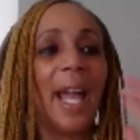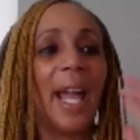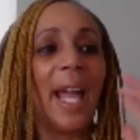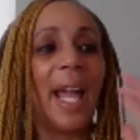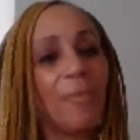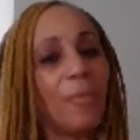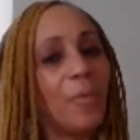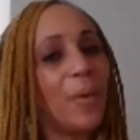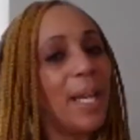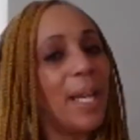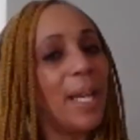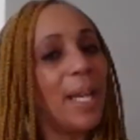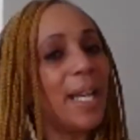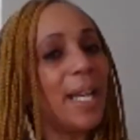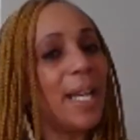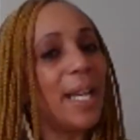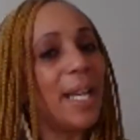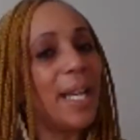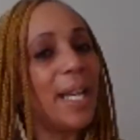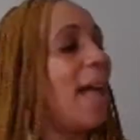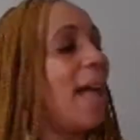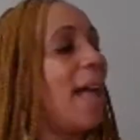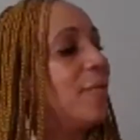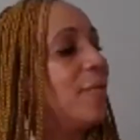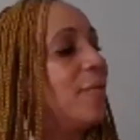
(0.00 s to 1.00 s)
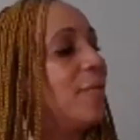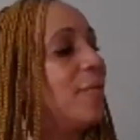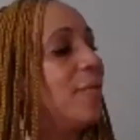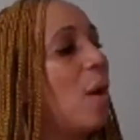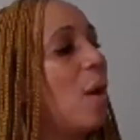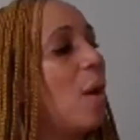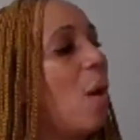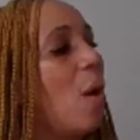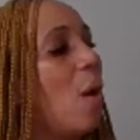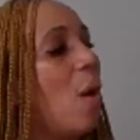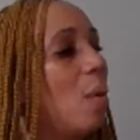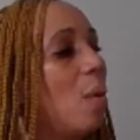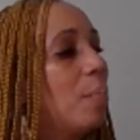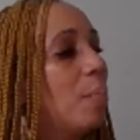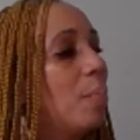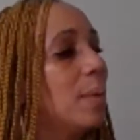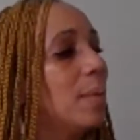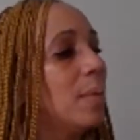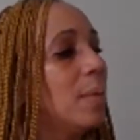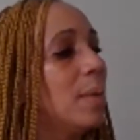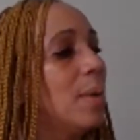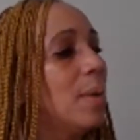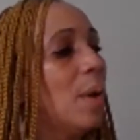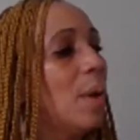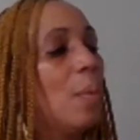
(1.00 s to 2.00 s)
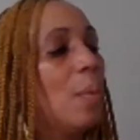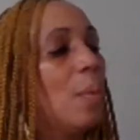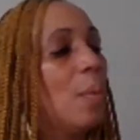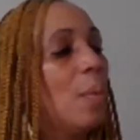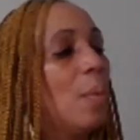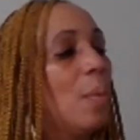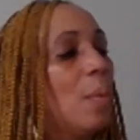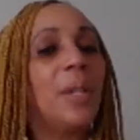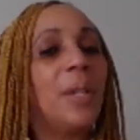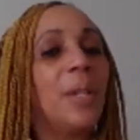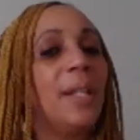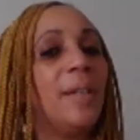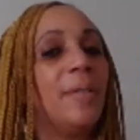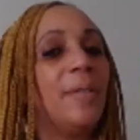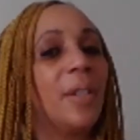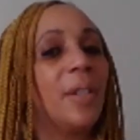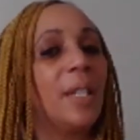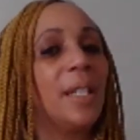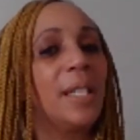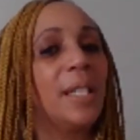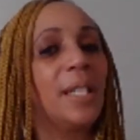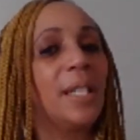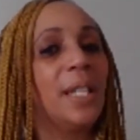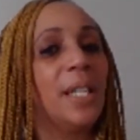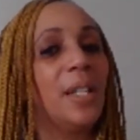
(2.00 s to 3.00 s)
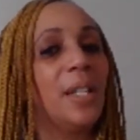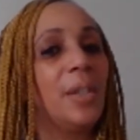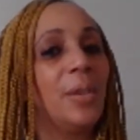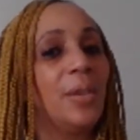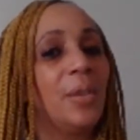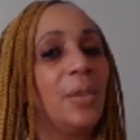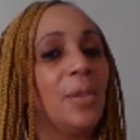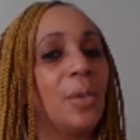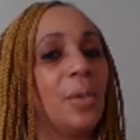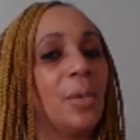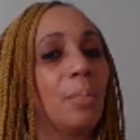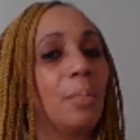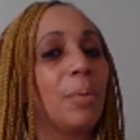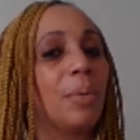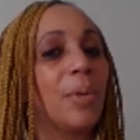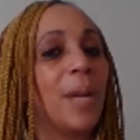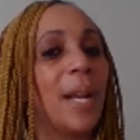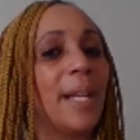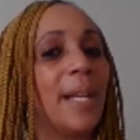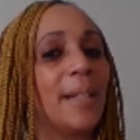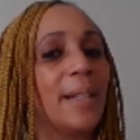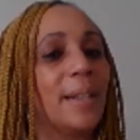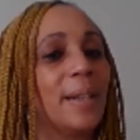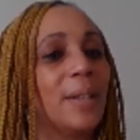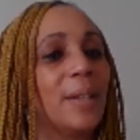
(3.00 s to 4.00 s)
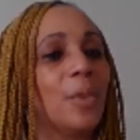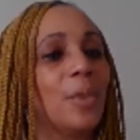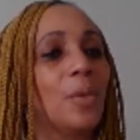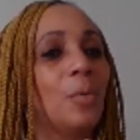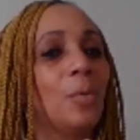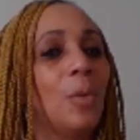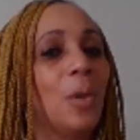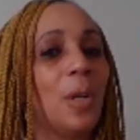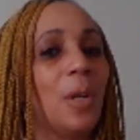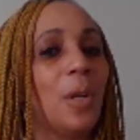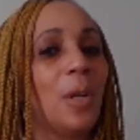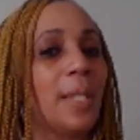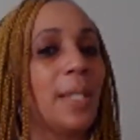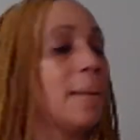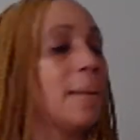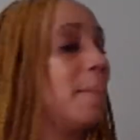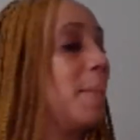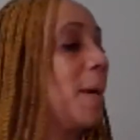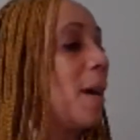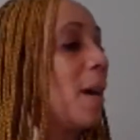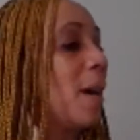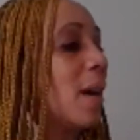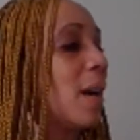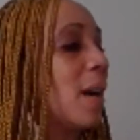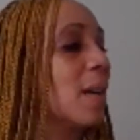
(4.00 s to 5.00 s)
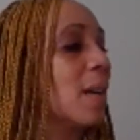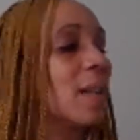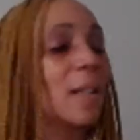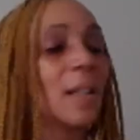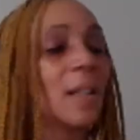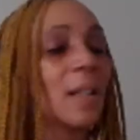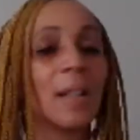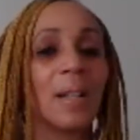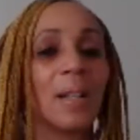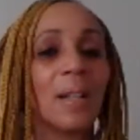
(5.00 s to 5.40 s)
If we didn't have the hope, we wouldn't have continued to press towards the mark.